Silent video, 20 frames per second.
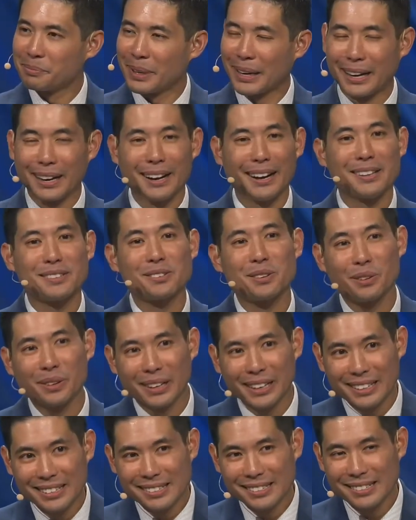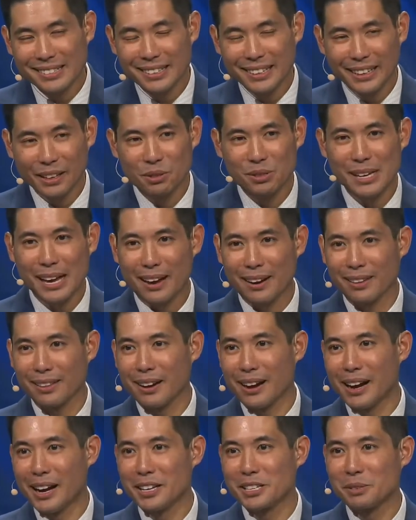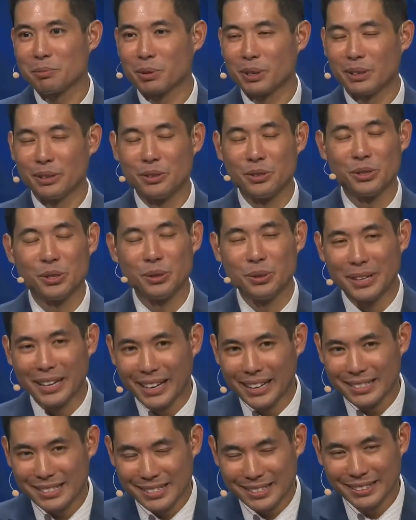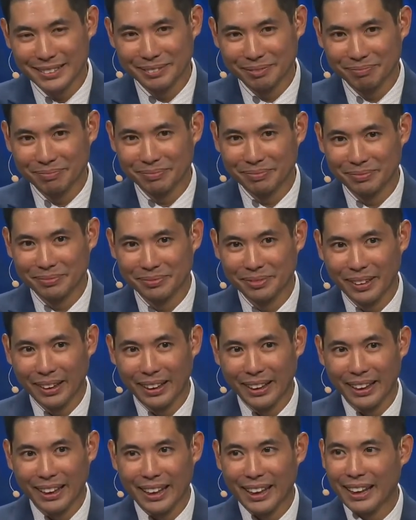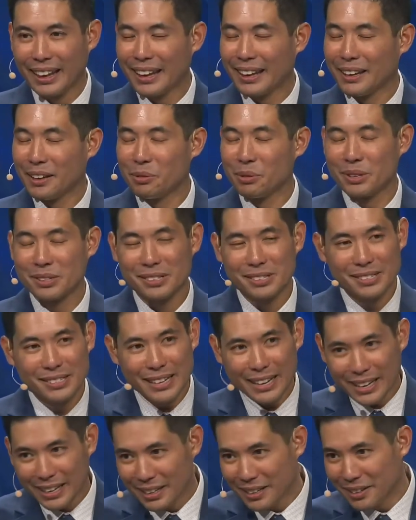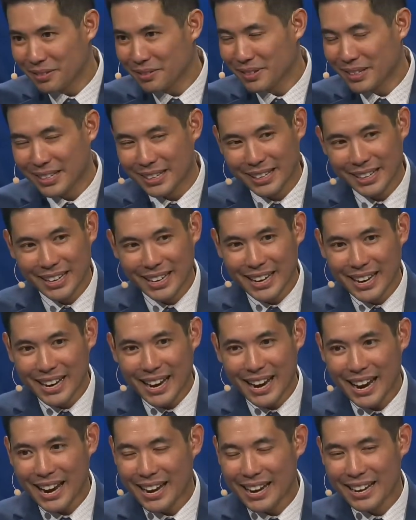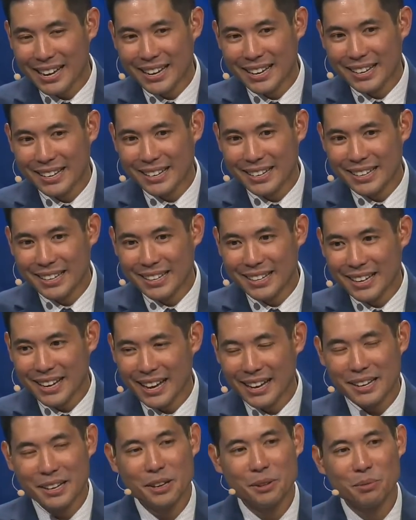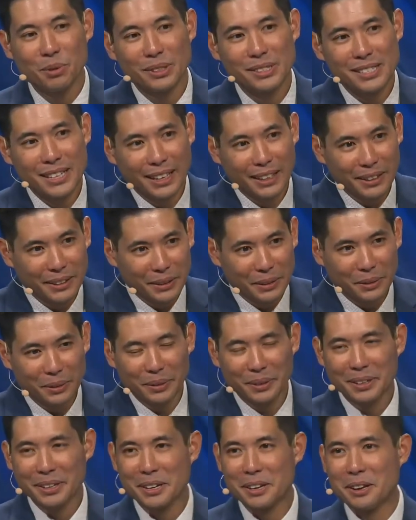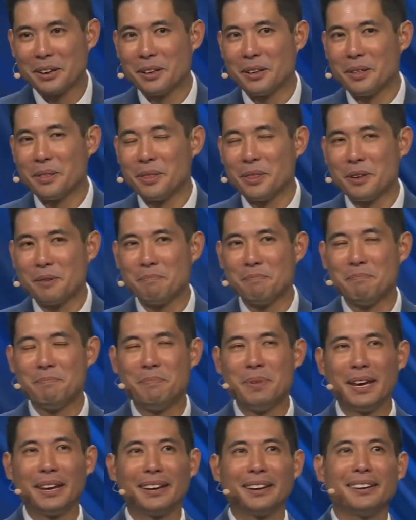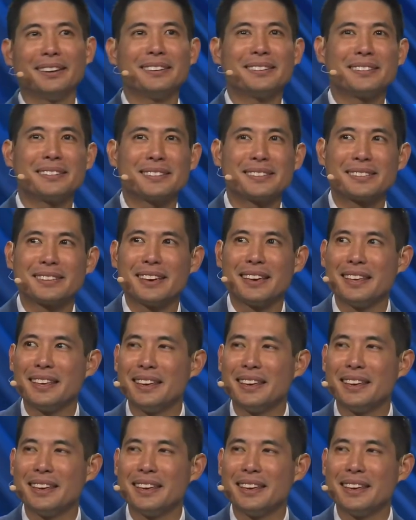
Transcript: By God's grace, he was out of the hospital in two days. He was saved, and, and he will tell you the biggest,